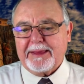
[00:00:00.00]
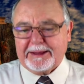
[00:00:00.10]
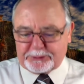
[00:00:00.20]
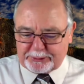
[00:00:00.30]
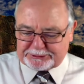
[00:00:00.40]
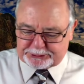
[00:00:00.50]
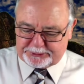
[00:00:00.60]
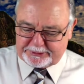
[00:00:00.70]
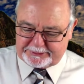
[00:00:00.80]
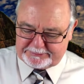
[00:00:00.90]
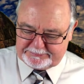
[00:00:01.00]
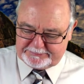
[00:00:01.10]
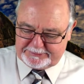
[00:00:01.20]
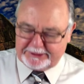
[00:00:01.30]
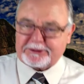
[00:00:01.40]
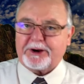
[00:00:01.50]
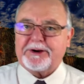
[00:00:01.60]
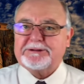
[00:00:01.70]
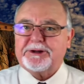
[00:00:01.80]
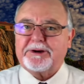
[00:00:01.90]
and to assure her,
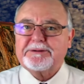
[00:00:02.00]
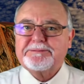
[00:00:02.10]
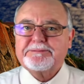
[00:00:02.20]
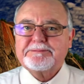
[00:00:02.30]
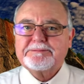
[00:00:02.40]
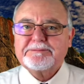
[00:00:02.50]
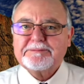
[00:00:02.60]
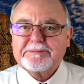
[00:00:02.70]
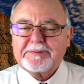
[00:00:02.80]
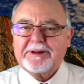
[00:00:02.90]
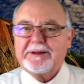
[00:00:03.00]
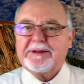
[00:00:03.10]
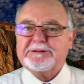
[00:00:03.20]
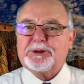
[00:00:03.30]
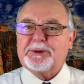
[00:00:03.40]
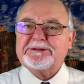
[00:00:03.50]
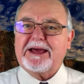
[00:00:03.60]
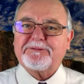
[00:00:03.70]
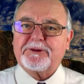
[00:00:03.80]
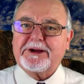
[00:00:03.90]
encourage her. She was
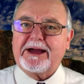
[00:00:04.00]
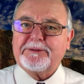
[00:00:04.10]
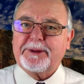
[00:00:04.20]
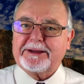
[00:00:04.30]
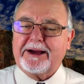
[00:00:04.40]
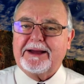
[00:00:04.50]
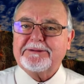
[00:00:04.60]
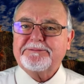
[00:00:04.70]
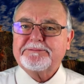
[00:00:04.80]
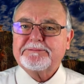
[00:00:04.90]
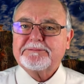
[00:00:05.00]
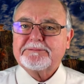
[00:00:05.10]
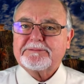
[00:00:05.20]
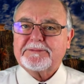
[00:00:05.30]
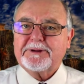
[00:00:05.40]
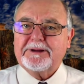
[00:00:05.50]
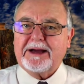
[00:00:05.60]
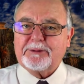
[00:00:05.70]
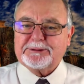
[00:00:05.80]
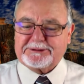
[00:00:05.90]
not forgotten by God.
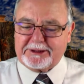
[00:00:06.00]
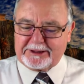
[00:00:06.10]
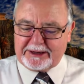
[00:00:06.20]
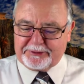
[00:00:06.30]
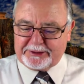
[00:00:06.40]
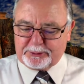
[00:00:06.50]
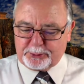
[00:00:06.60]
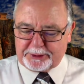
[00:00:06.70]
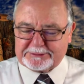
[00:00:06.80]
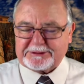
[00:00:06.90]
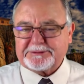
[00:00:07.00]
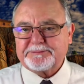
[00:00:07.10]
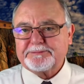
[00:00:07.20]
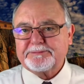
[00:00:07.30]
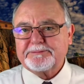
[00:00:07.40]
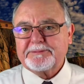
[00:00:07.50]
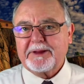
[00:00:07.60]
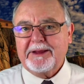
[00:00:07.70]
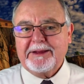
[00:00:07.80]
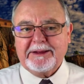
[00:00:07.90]
God was still hearing her words.
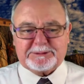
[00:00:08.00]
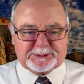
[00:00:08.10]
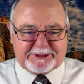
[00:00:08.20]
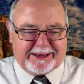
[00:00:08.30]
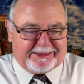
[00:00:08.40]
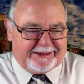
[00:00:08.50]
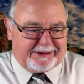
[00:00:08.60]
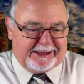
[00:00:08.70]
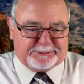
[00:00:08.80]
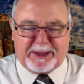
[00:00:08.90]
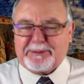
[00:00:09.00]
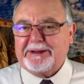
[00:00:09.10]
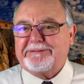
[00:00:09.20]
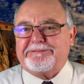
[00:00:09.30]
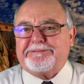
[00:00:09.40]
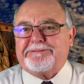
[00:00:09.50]
She was saying, I think God's maybe